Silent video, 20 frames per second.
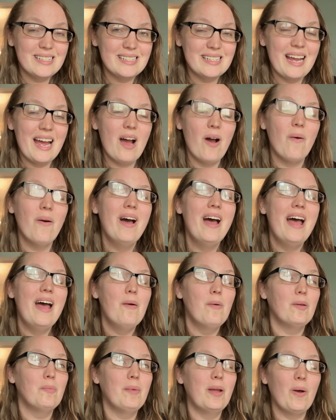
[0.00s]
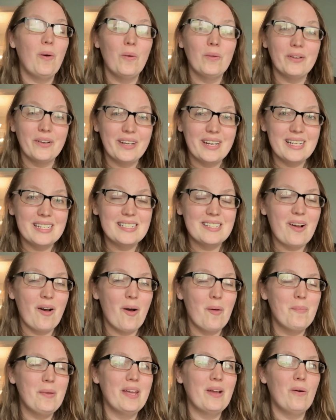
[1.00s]
now, with my older kids
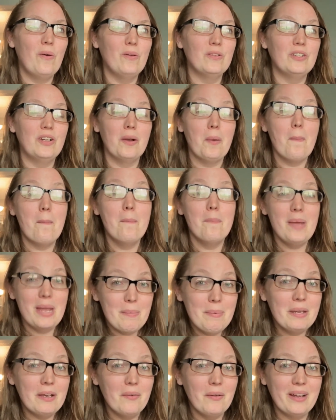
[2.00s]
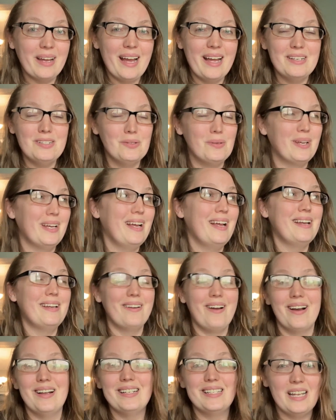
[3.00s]
all being older, maybe going ahead and doing it and
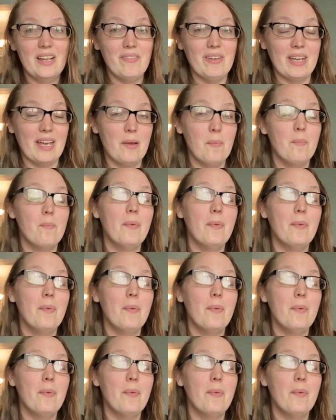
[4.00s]
not saving it.